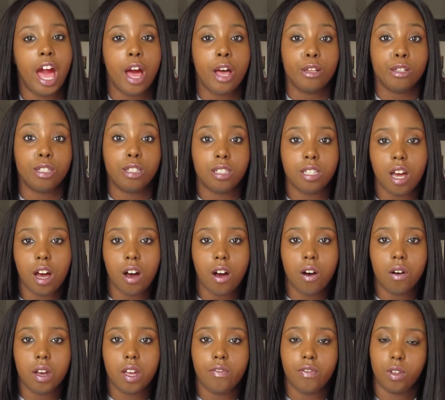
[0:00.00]

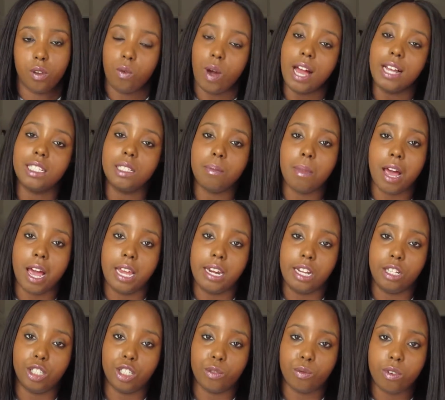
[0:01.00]
So if you watched my
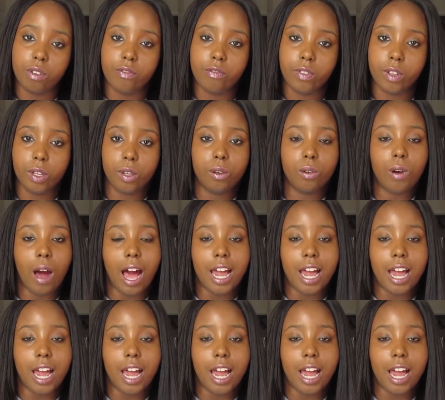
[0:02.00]
initial review,